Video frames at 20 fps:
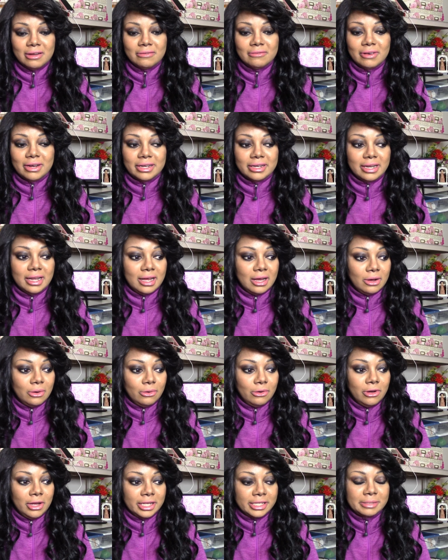right
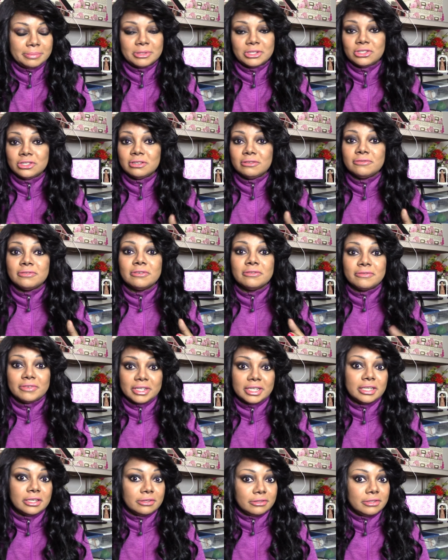now, especially for
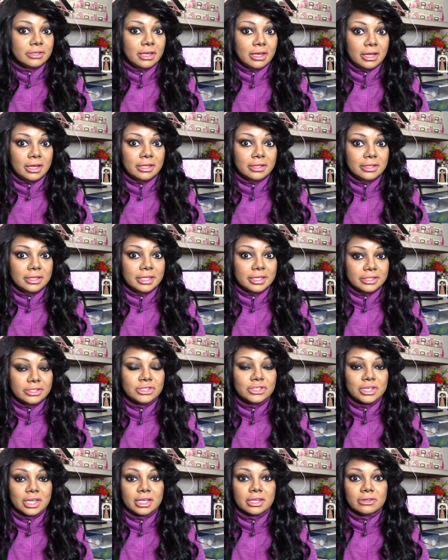videos on
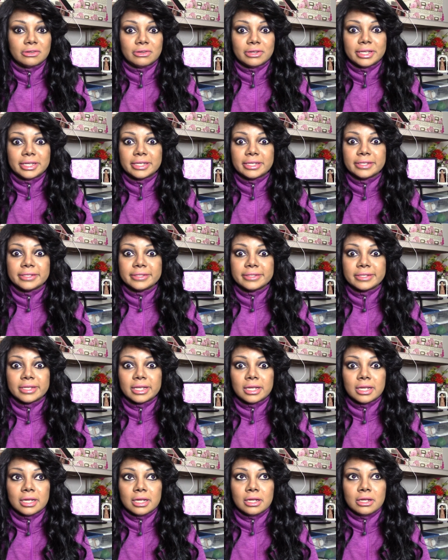this channel, is
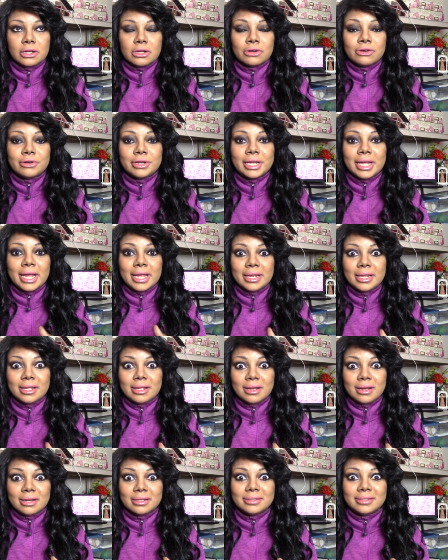
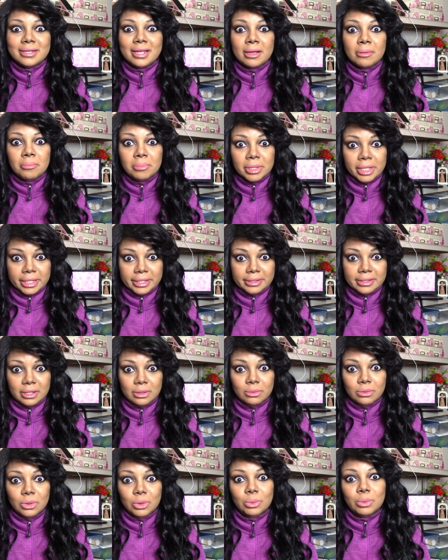creating a template
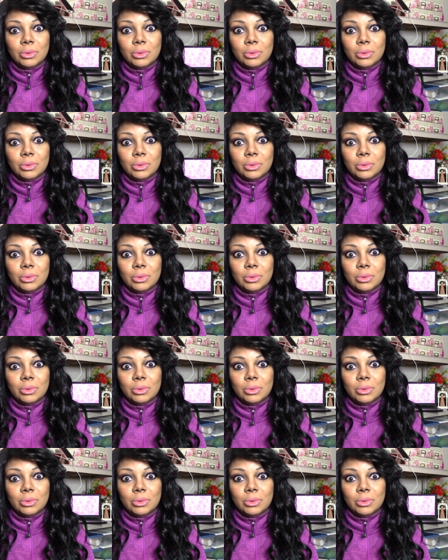that will